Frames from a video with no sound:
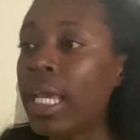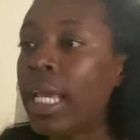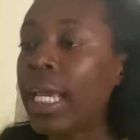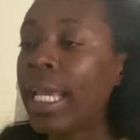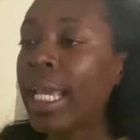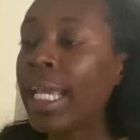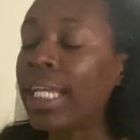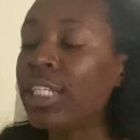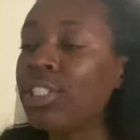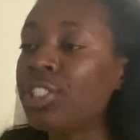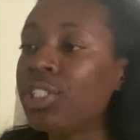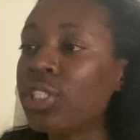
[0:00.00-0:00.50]

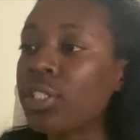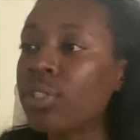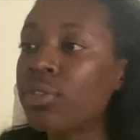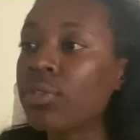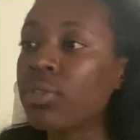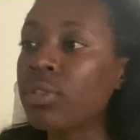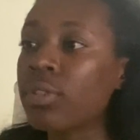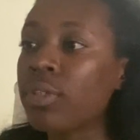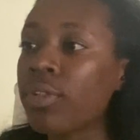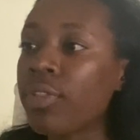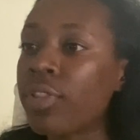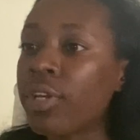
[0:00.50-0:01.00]
In
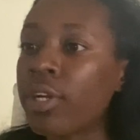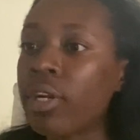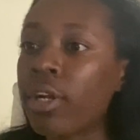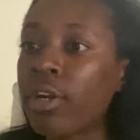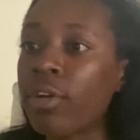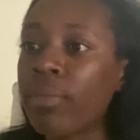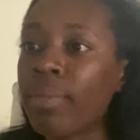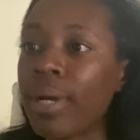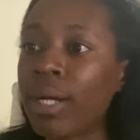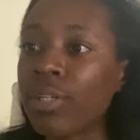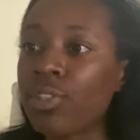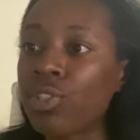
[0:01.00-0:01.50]
general, there are
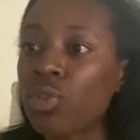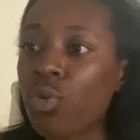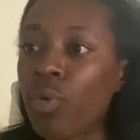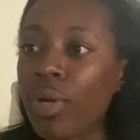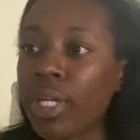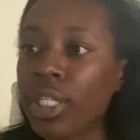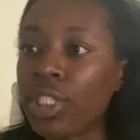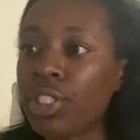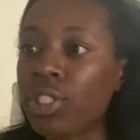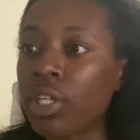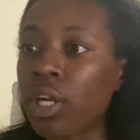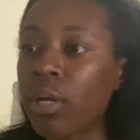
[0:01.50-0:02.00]
about
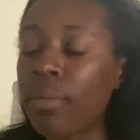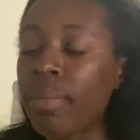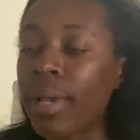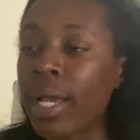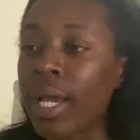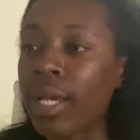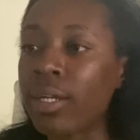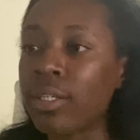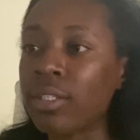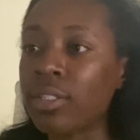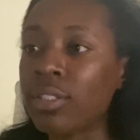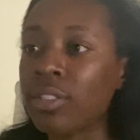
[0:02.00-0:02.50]
20 chart
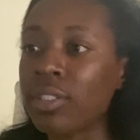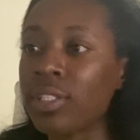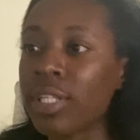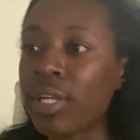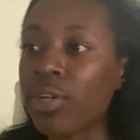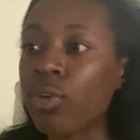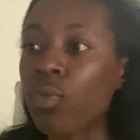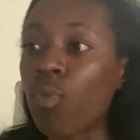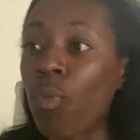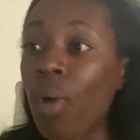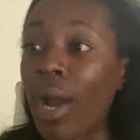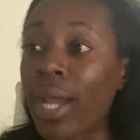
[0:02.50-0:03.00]
patterns that are
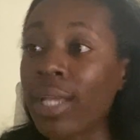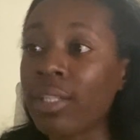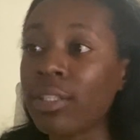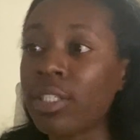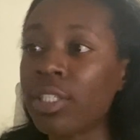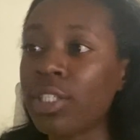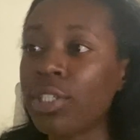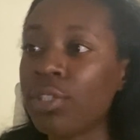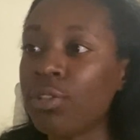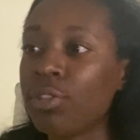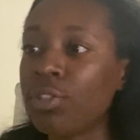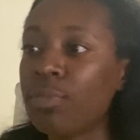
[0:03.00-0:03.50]
widely
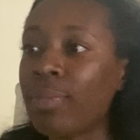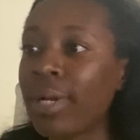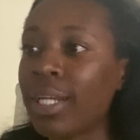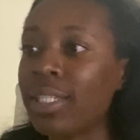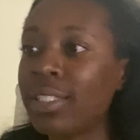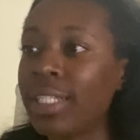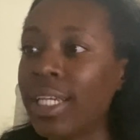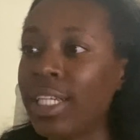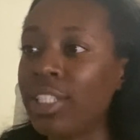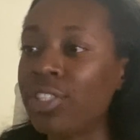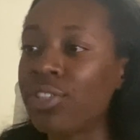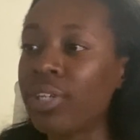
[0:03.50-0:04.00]
used by
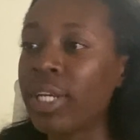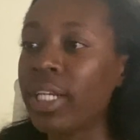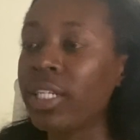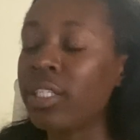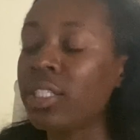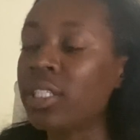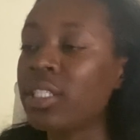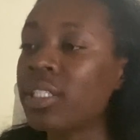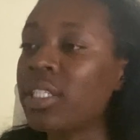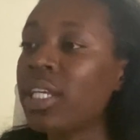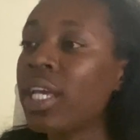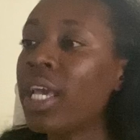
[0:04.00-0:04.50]
day
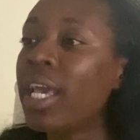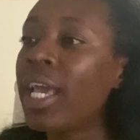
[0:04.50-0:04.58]
traders